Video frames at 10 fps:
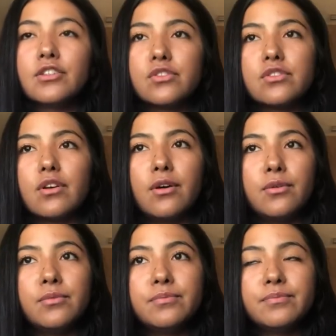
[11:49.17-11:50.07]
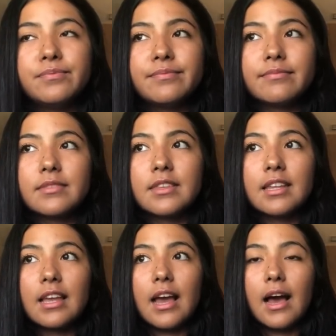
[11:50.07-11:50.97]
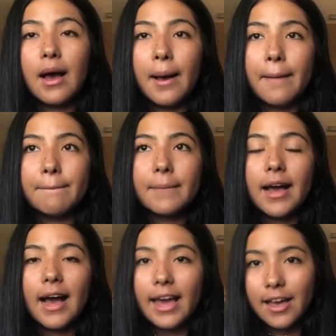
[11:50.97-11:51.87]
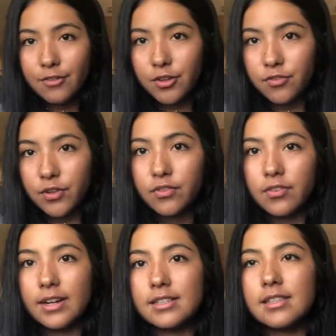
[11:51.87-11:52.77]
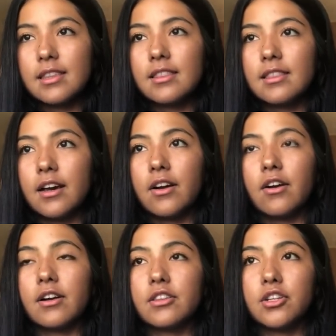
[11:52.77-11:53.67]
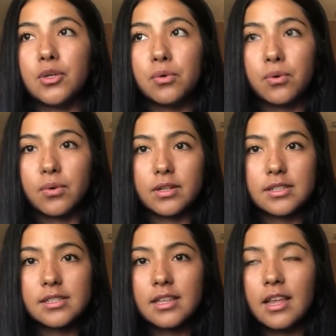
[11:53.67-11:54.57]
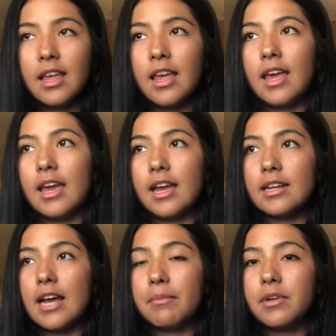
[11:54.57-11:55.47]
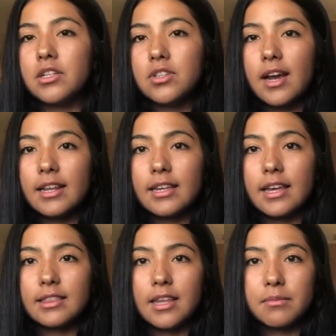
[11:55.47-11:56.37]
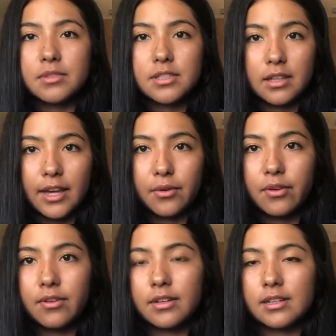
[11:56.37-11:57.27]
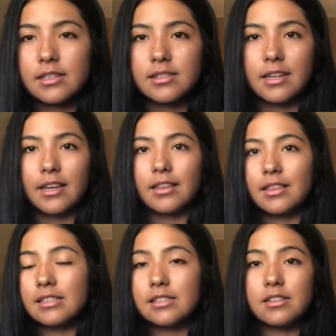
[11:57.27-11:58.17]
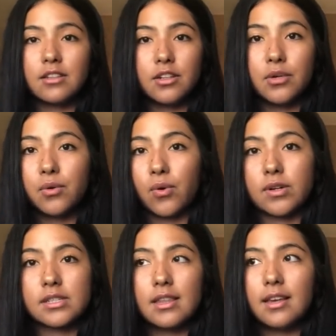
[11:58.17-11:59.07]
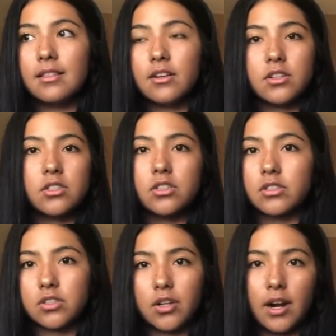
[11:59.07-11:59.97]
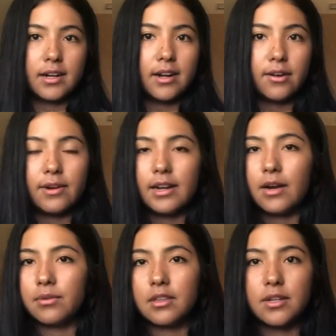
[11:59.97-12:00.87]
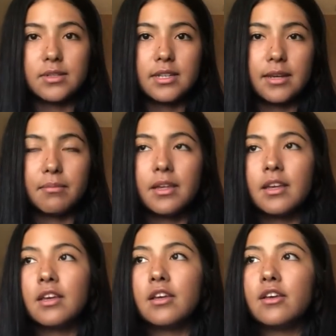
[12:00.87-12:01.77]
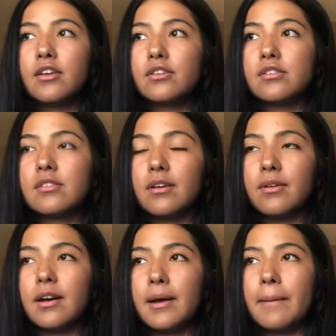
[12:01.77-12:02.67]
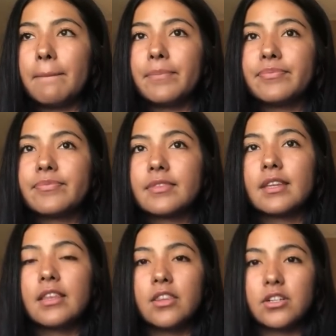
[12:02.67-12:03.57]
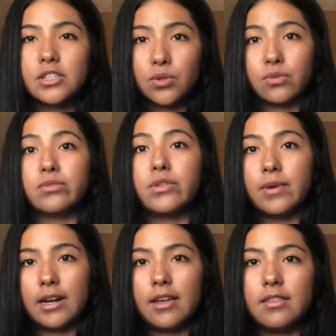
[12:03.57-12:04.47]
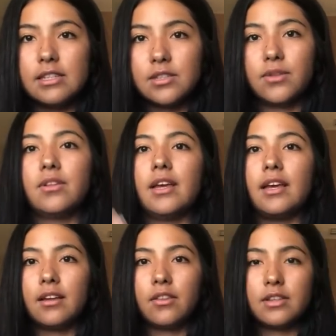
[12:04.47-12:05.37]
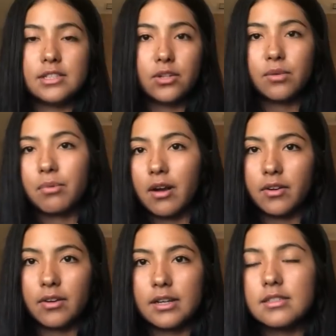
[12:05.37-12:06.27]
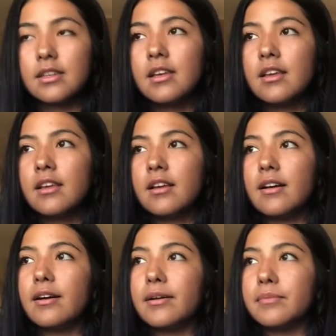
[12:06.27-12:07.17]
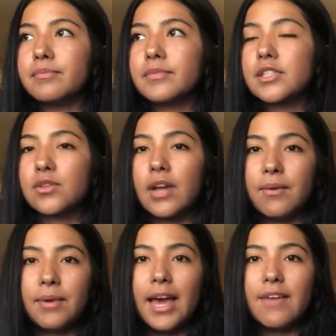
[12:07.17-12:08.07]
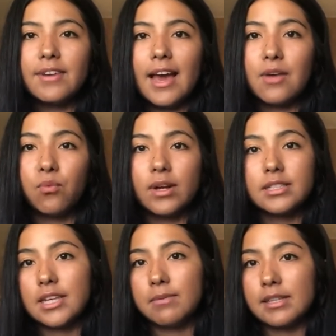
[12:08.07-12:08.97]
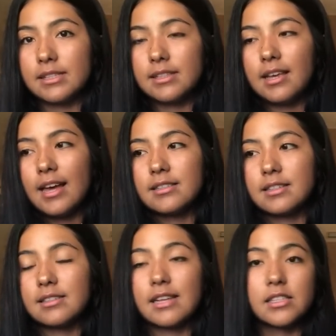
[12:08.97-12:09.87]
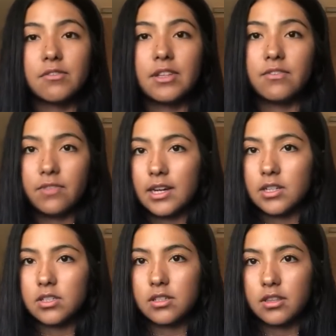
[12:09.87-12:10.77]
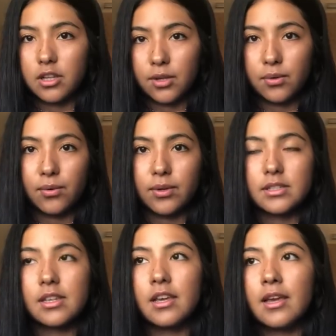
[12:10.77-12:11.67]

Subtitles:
So I have a few friends that are in the new course, and I'm gonna try to get them to like, because like this new course thing, they're just it out right now with the new team. So they're still doing it. They still like, it's still in progress. We haven't had one team that has successfully finished the new course,